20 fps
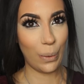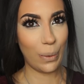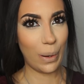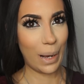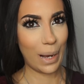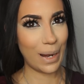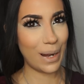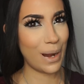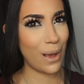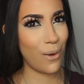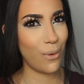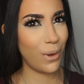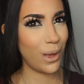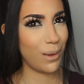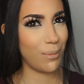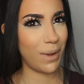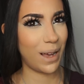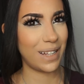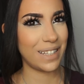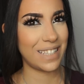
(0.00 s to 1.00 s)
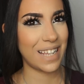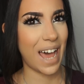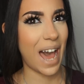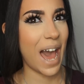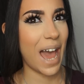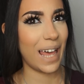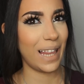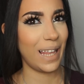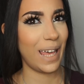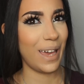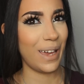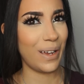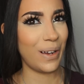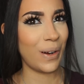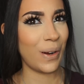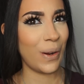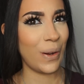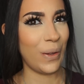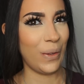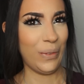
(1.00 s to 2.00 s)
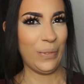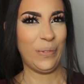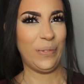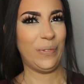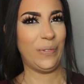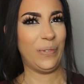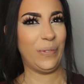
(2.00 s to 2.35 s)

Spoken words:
already know we're about to highlight, girl.